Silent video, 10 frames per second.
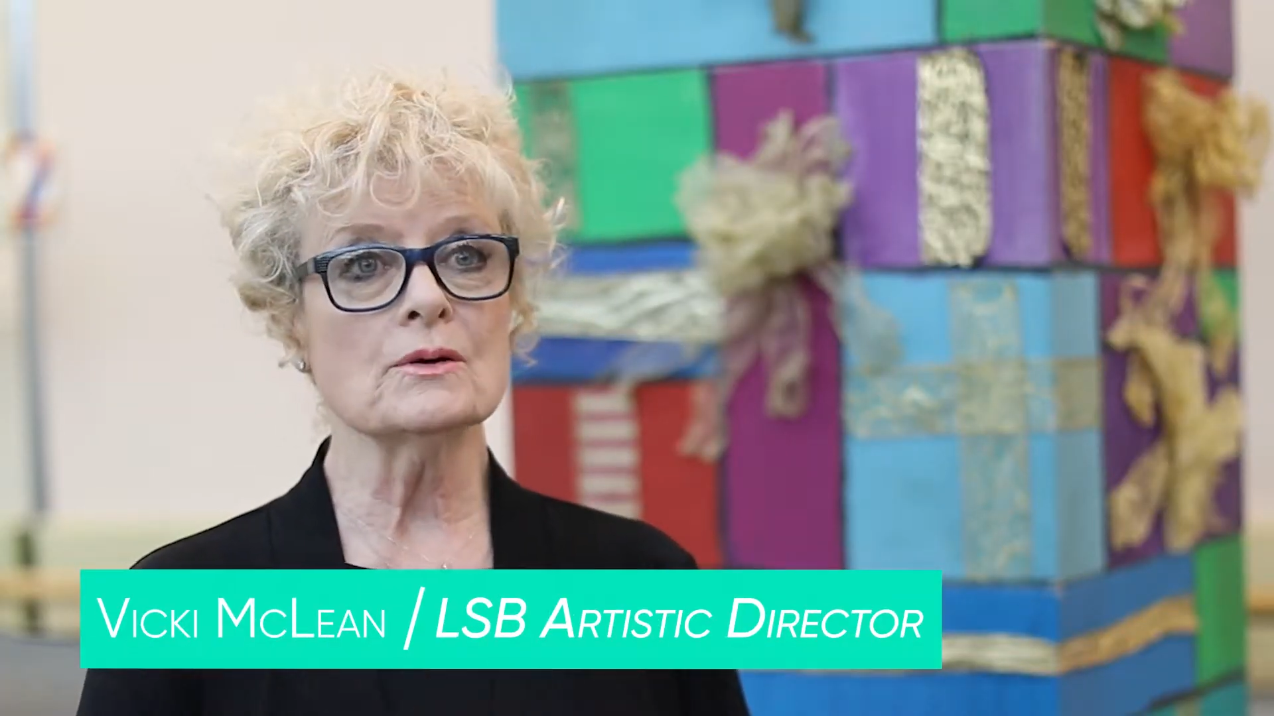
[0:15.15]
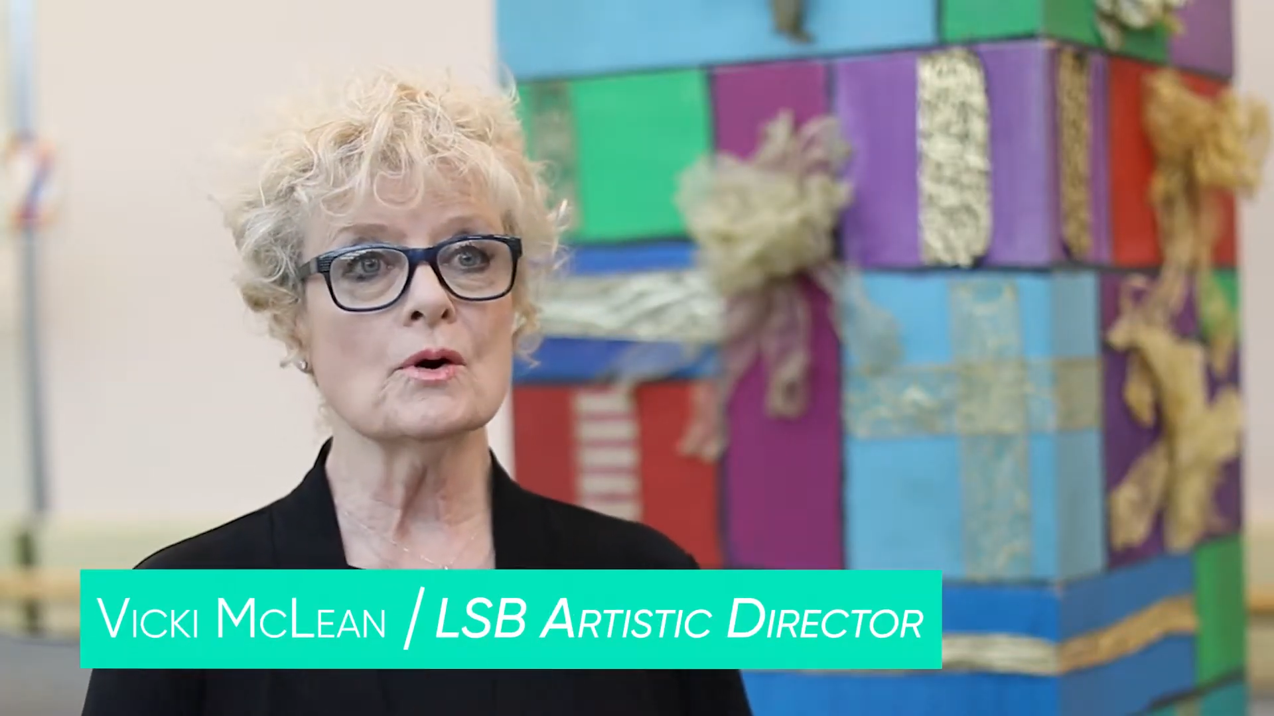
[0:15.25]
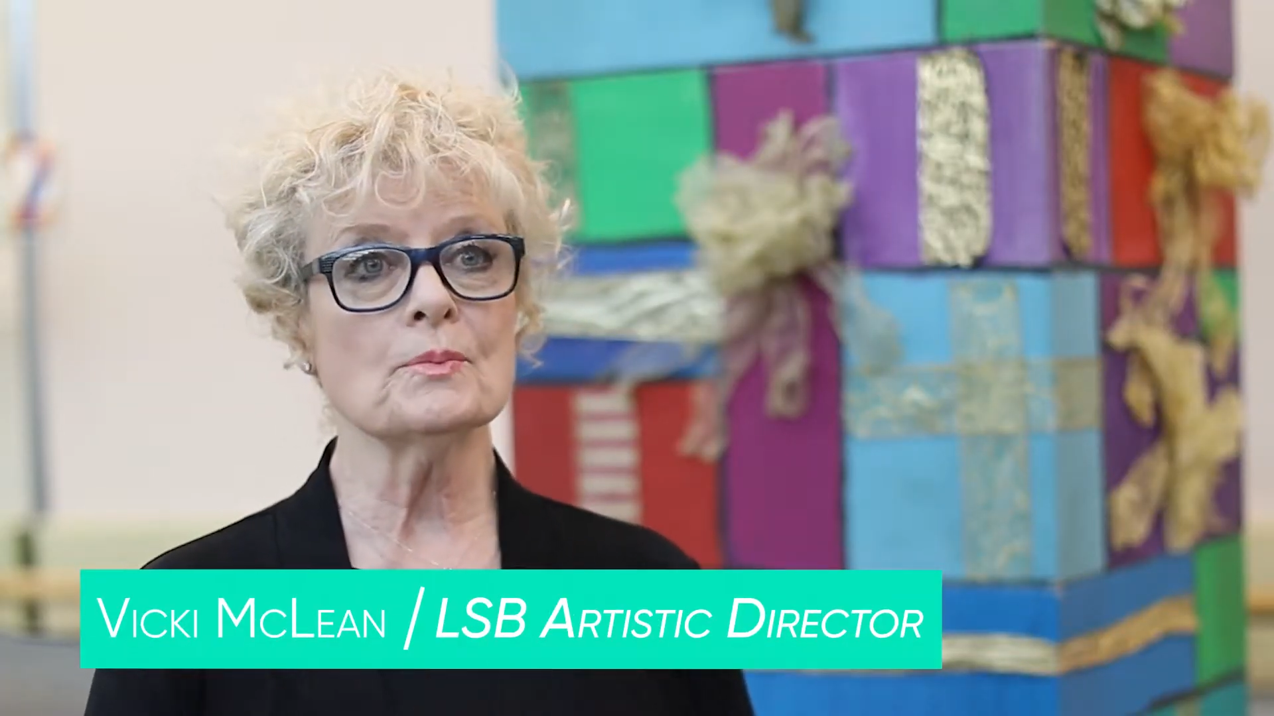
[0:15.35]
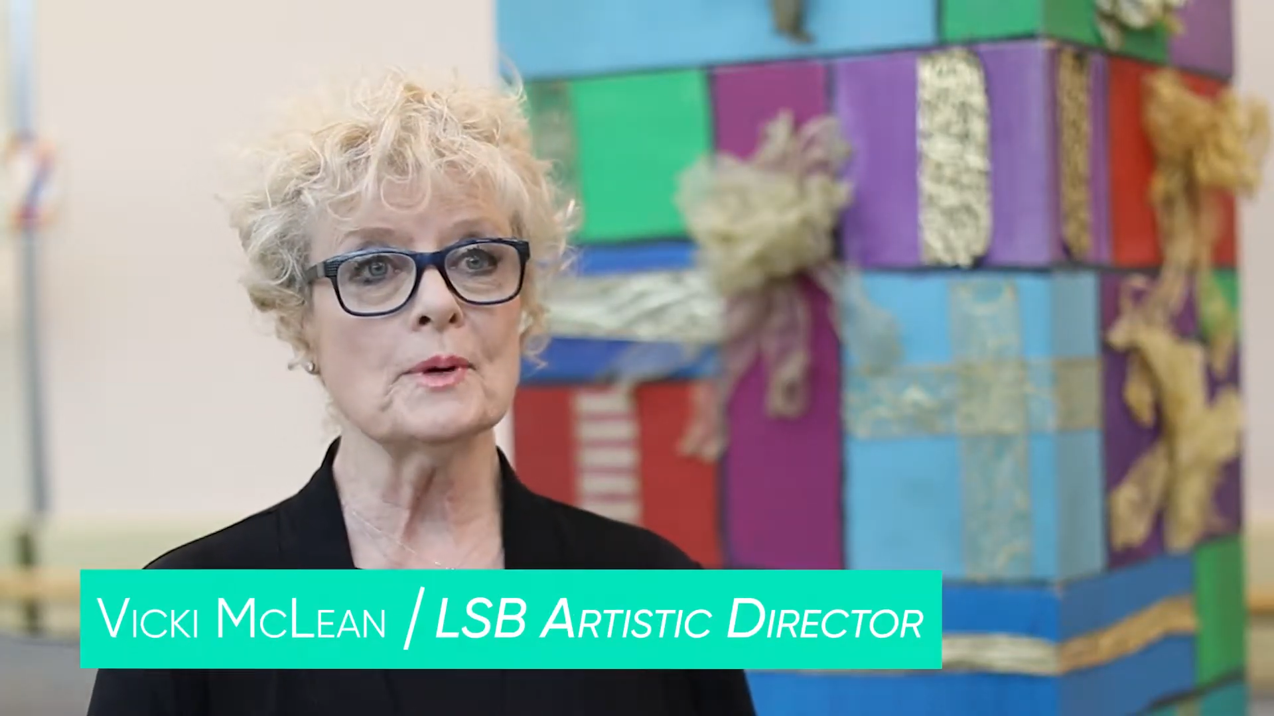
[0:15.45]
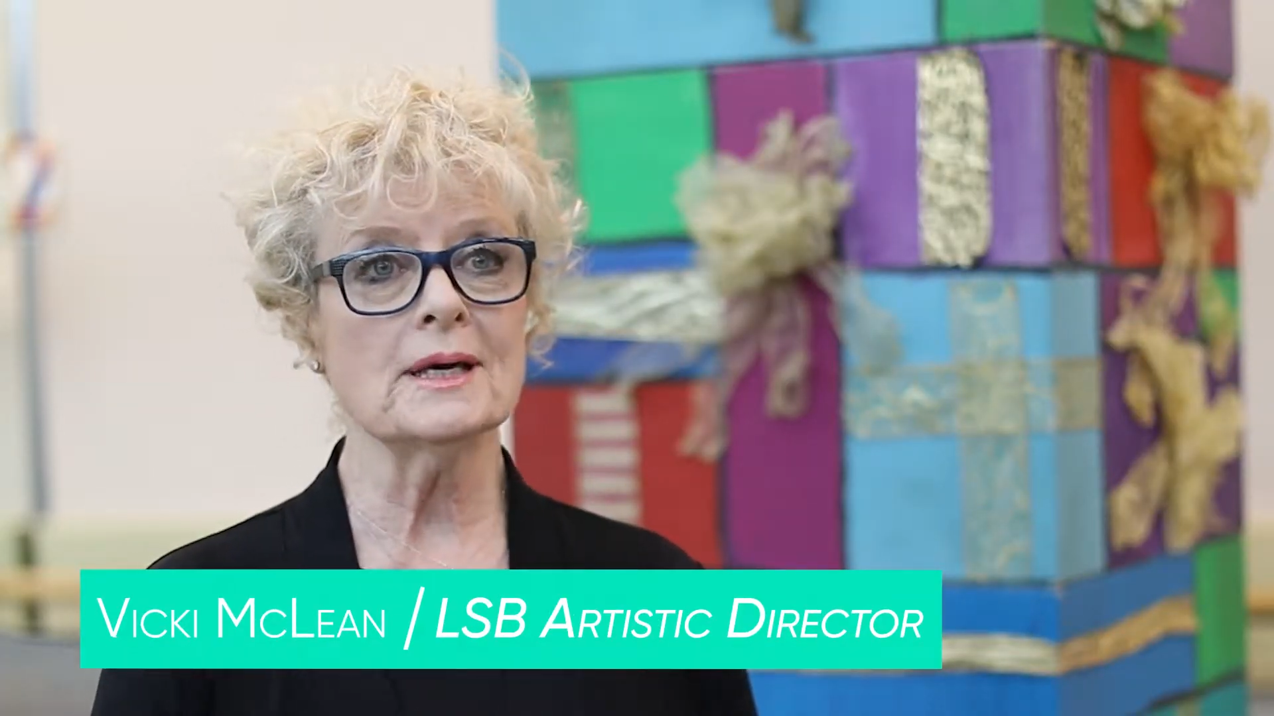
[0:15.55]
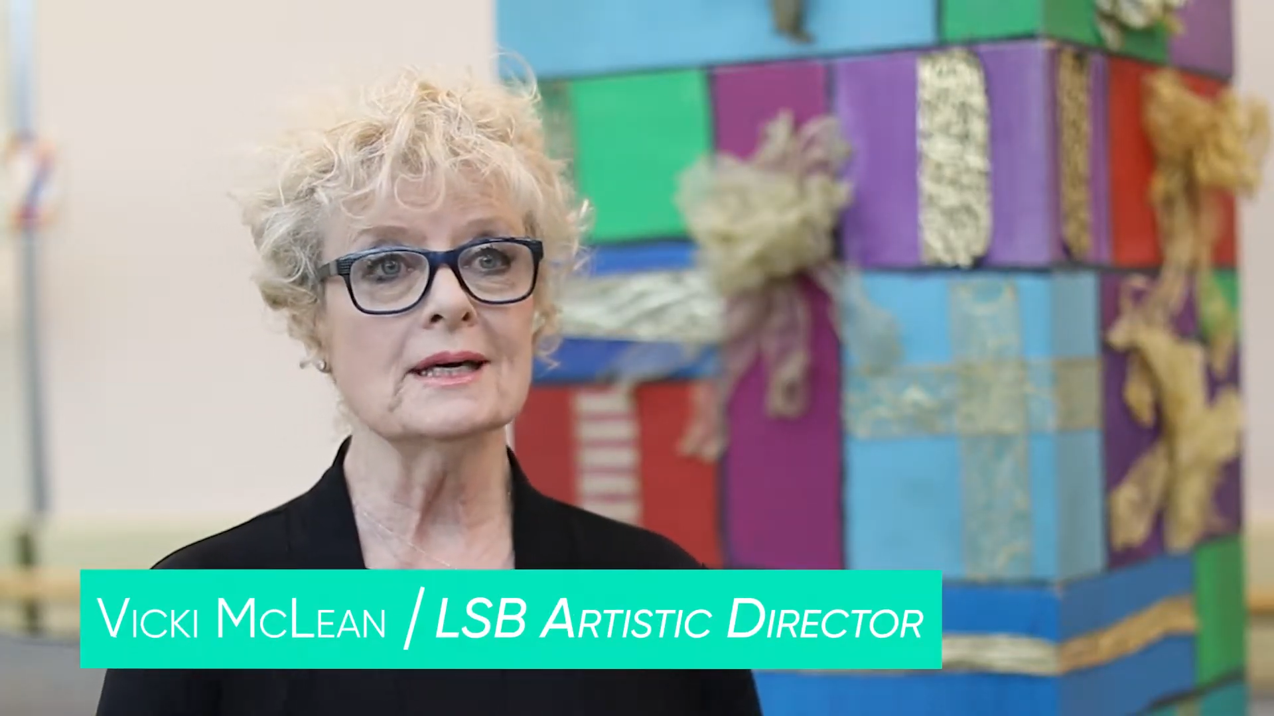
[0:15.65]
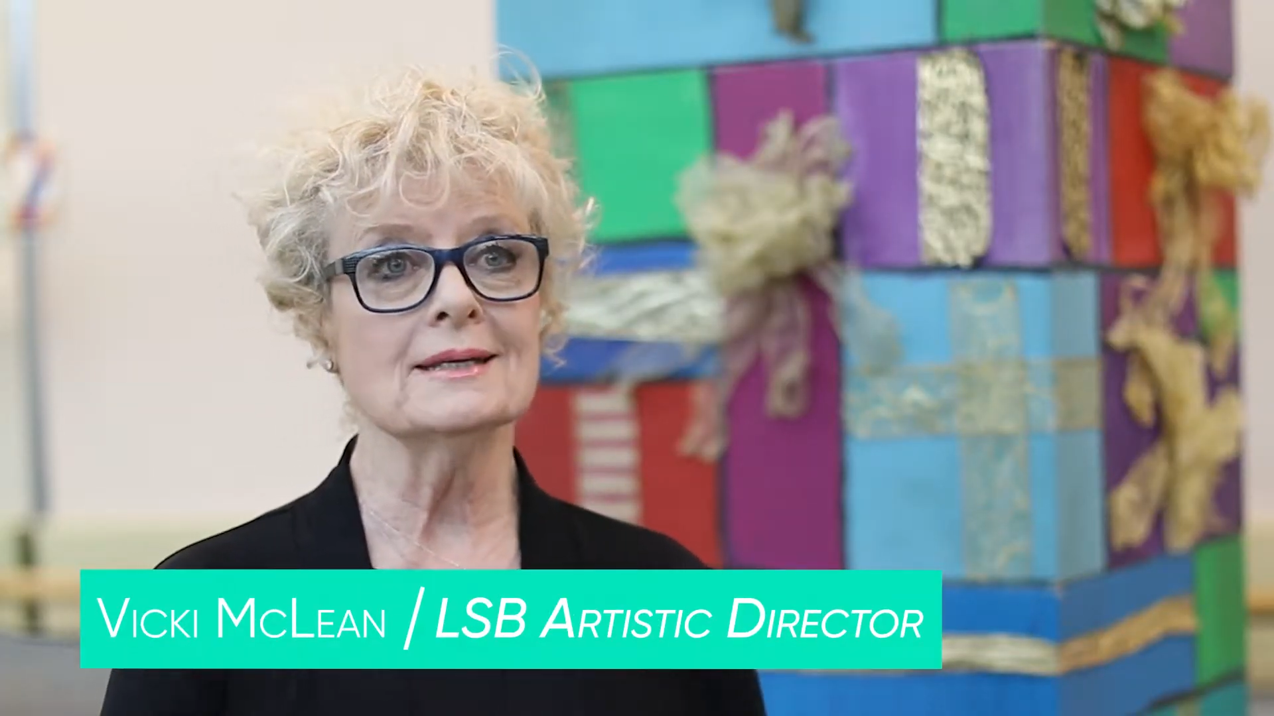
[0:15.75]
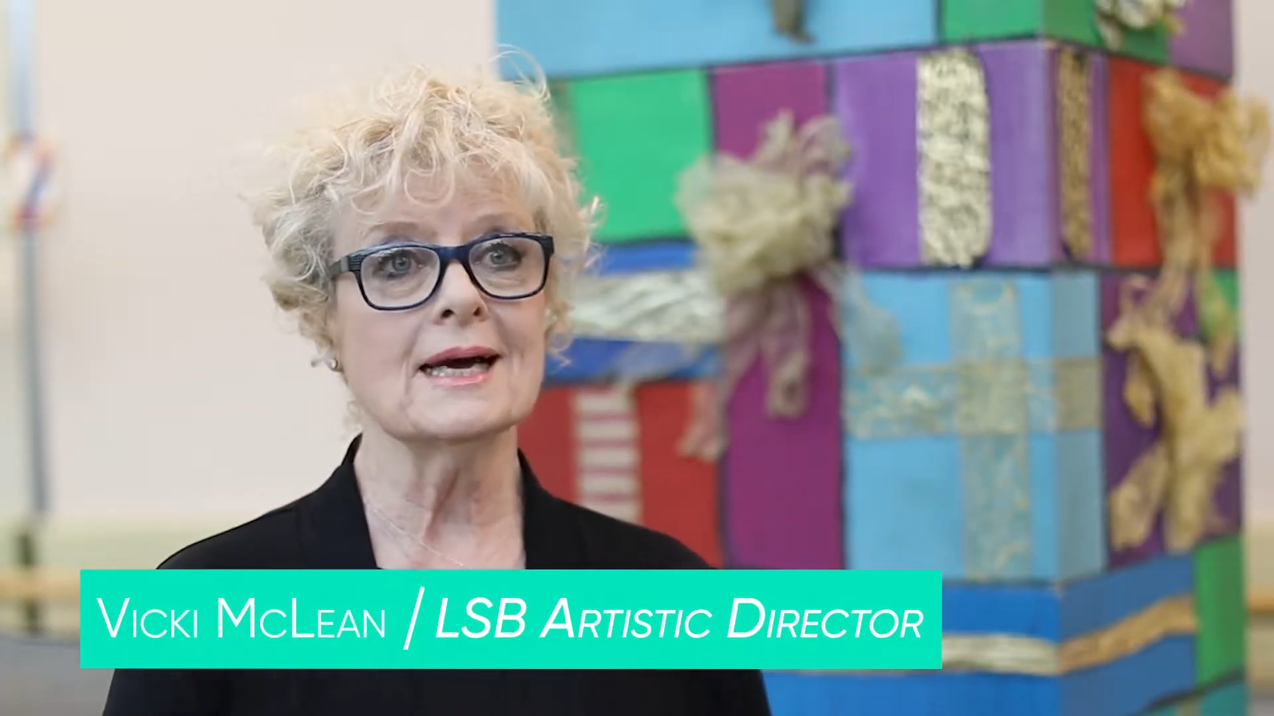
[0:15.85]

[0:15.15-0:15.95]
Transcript: incorporated